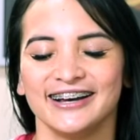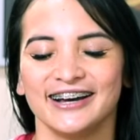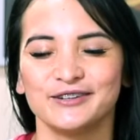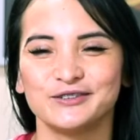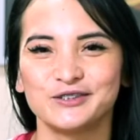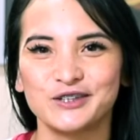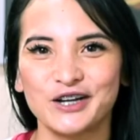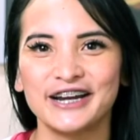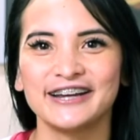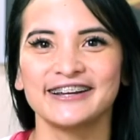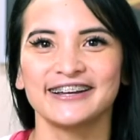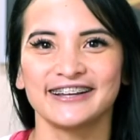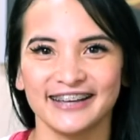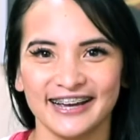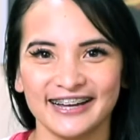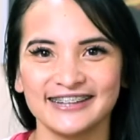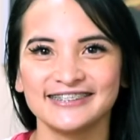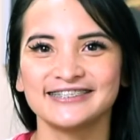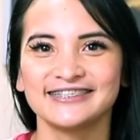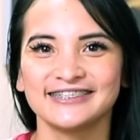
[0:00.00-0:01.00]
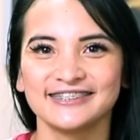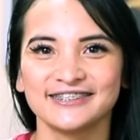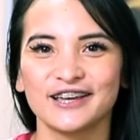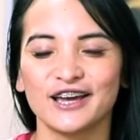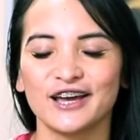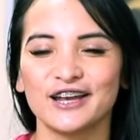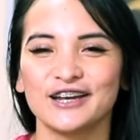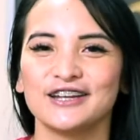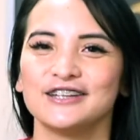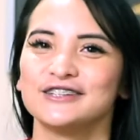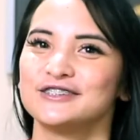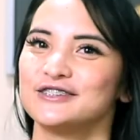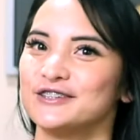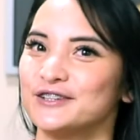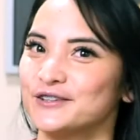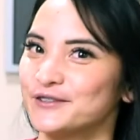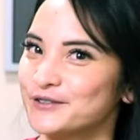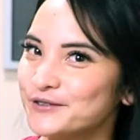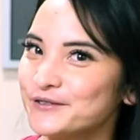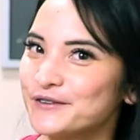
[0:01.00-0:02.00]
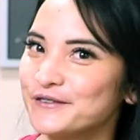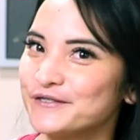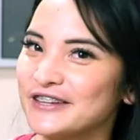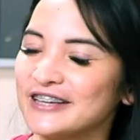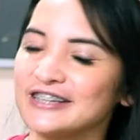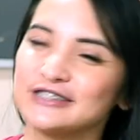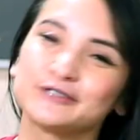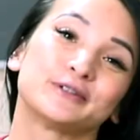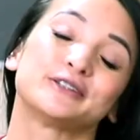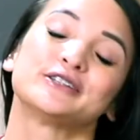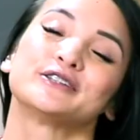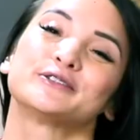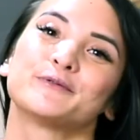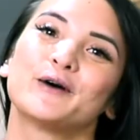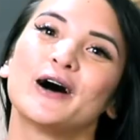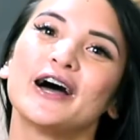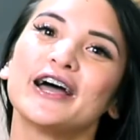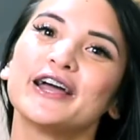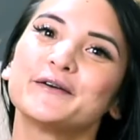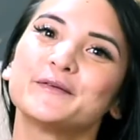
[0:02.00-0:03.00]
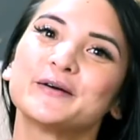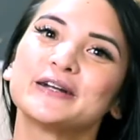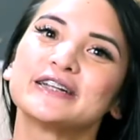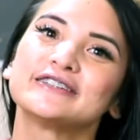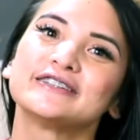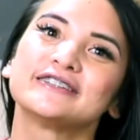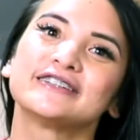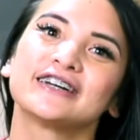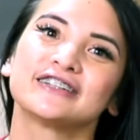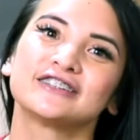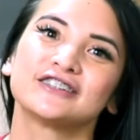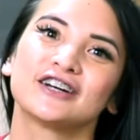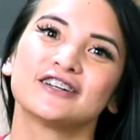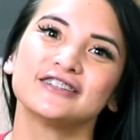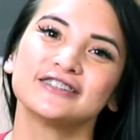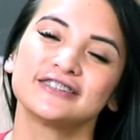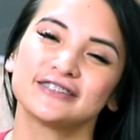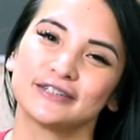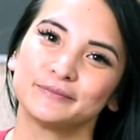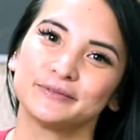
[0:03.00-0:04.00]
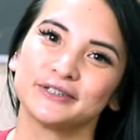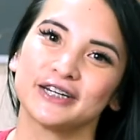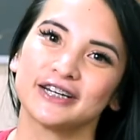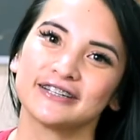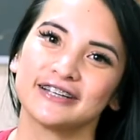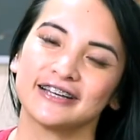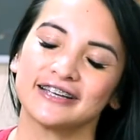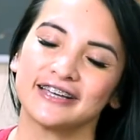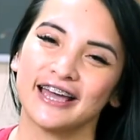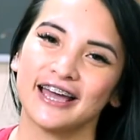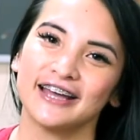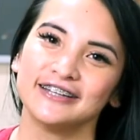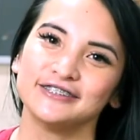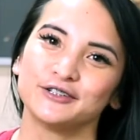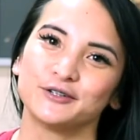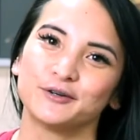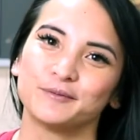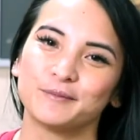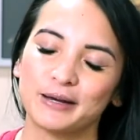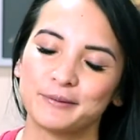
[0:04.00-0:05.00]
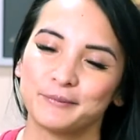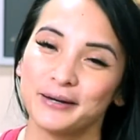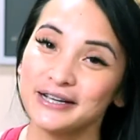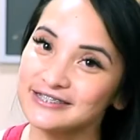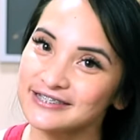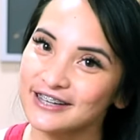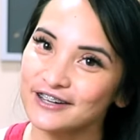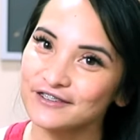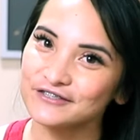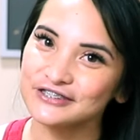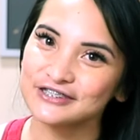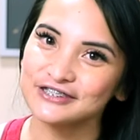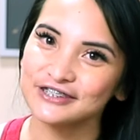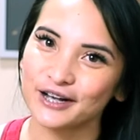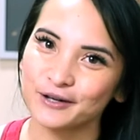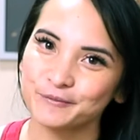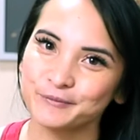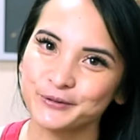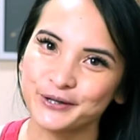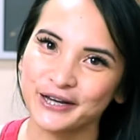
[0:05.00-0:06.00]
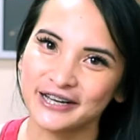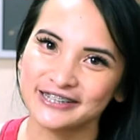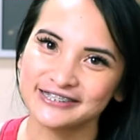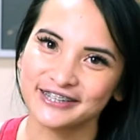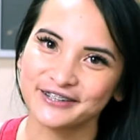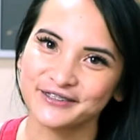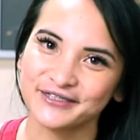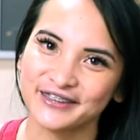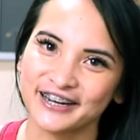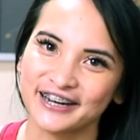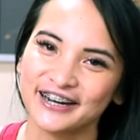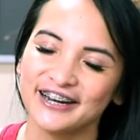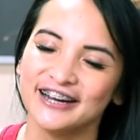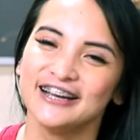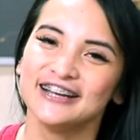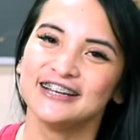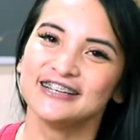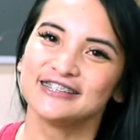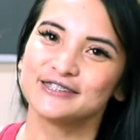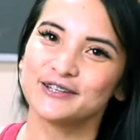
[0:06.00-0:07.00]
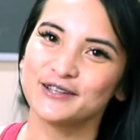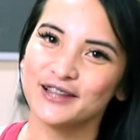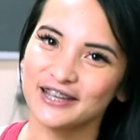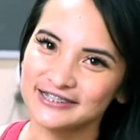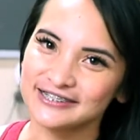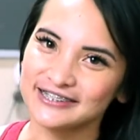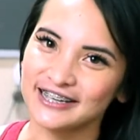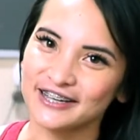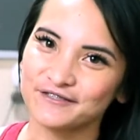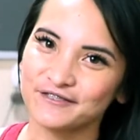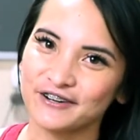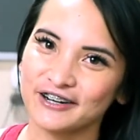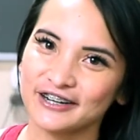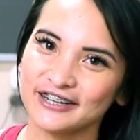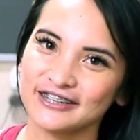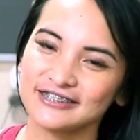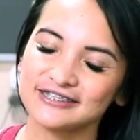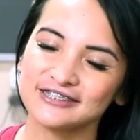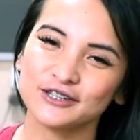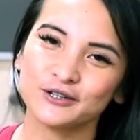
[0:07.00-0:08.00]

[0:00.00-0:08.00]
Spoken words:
I'm trying again to get into the groove of things, which is why I wanted to touch on this subject again to remind myself and to help you guys out there. So let's dive right in.